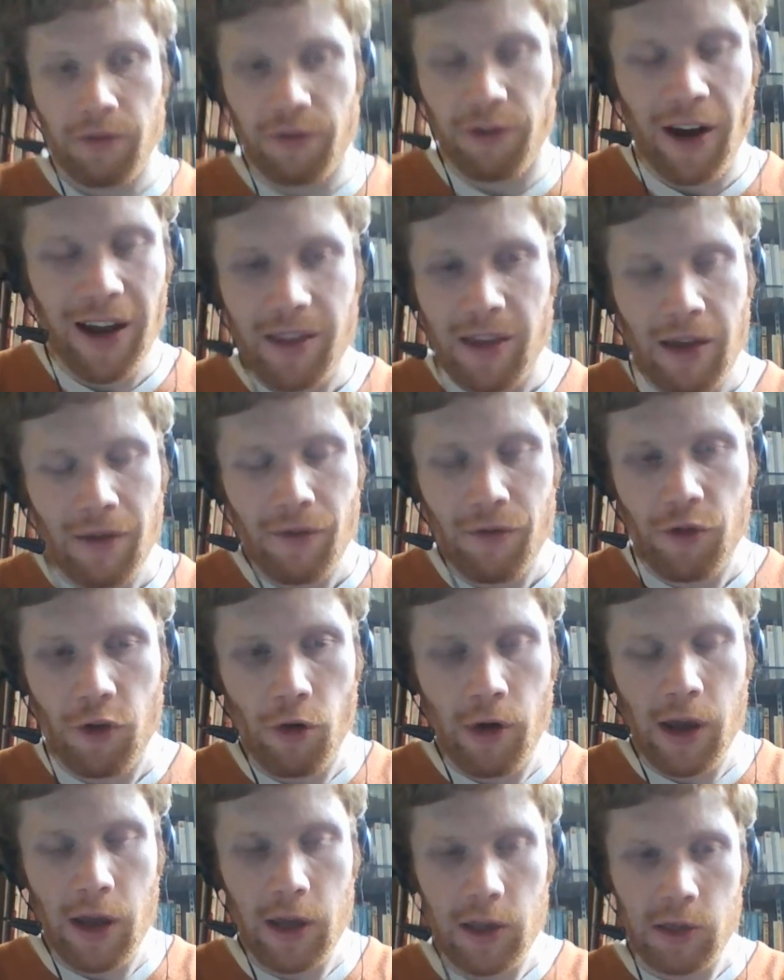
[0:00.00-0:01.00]
Frankly,
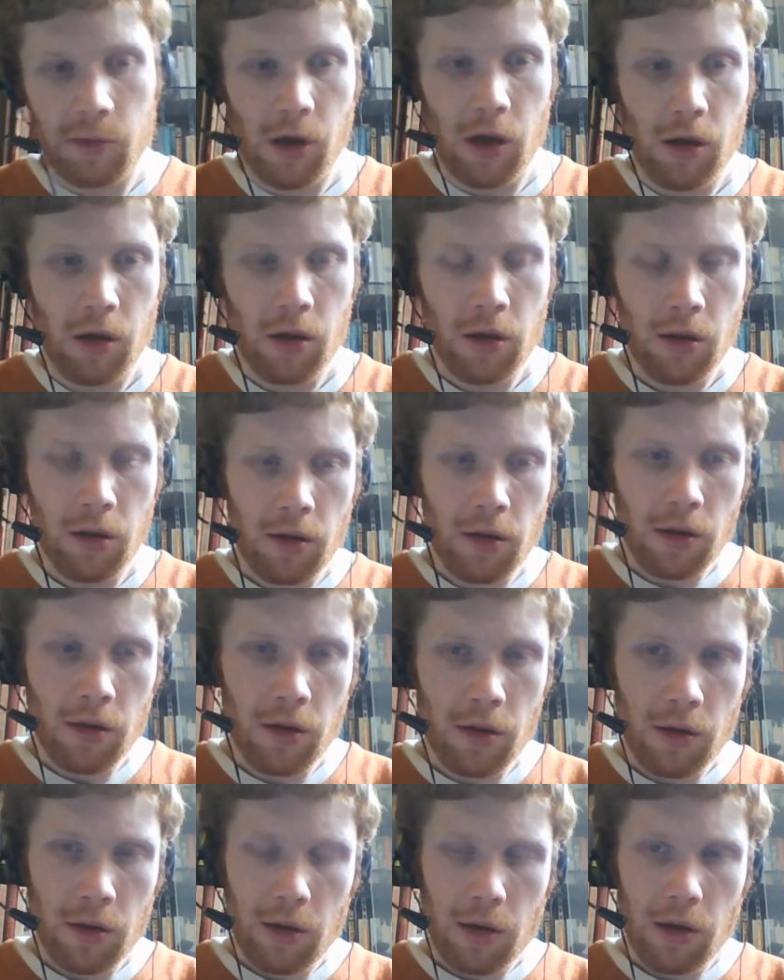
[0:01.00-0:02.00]
infuriates me.
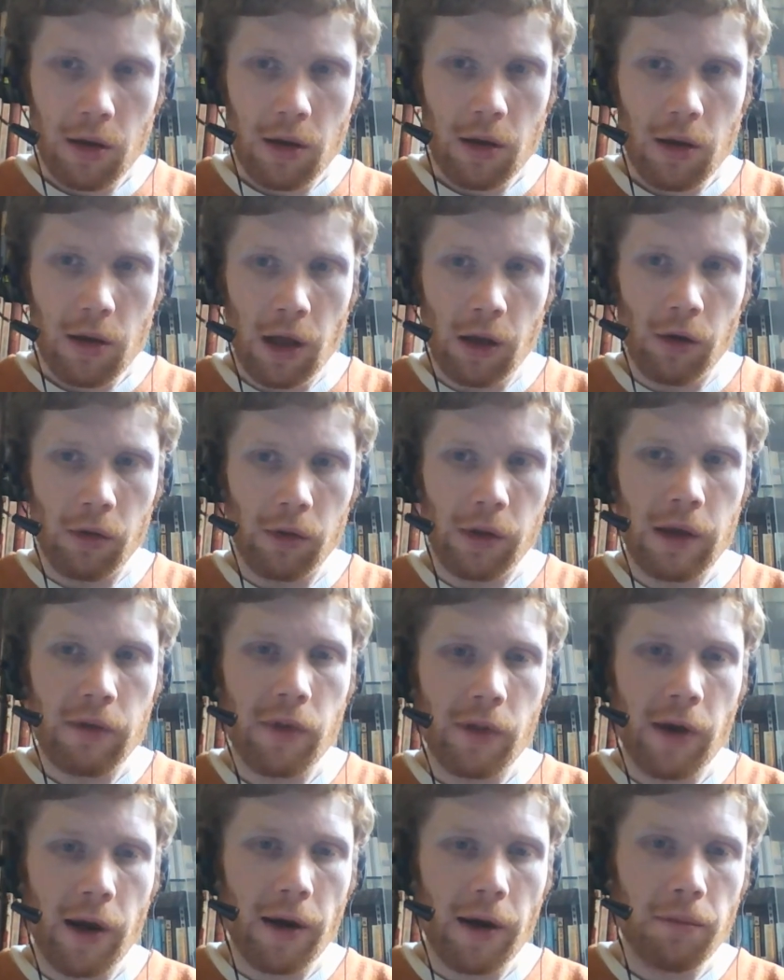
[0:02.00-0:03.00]
And I'll leave
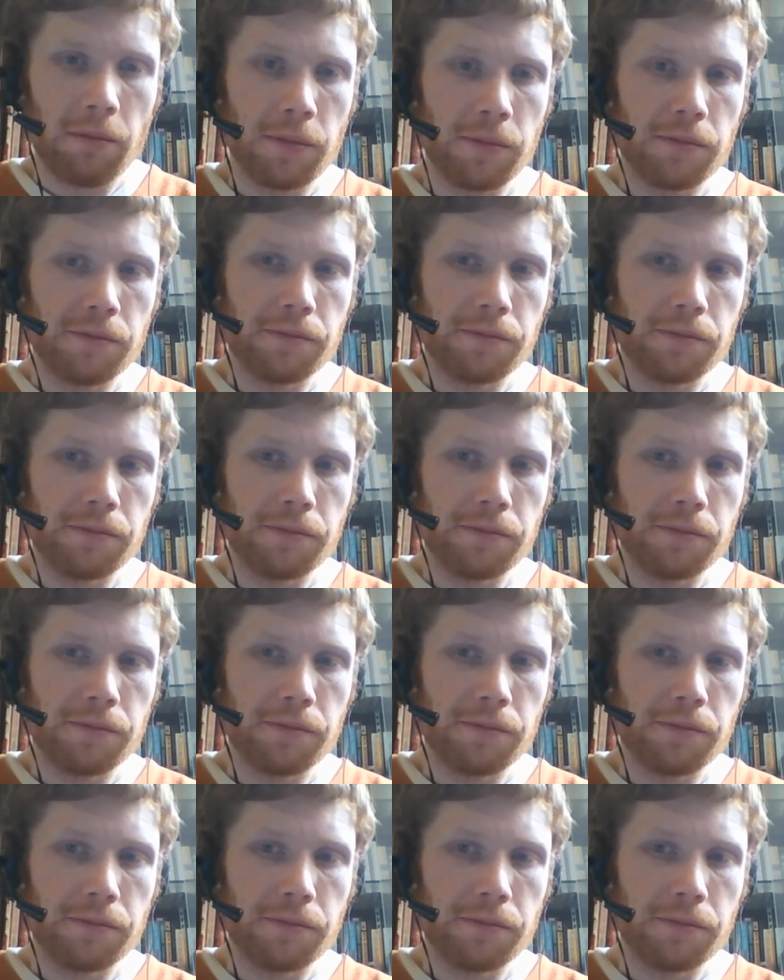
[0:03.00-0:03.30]
it there.